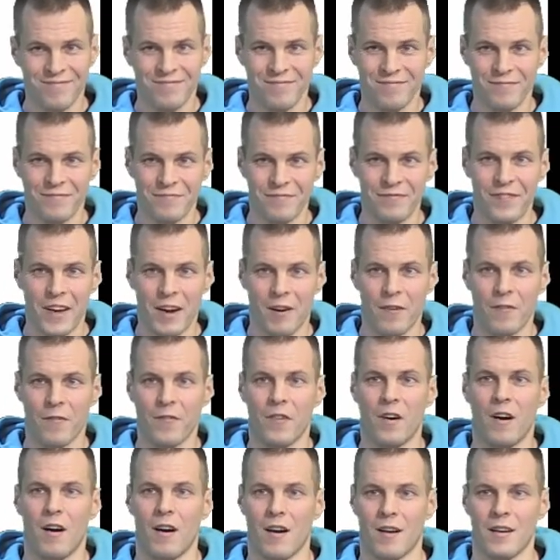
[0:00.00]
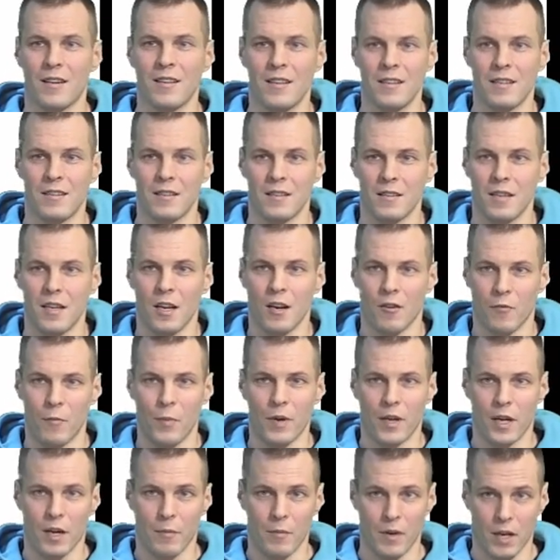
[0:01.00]
very far in the skill of
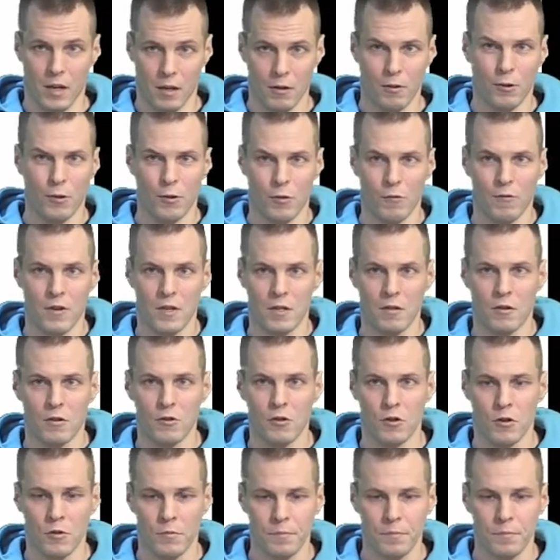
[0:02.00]
becoming a good researcher.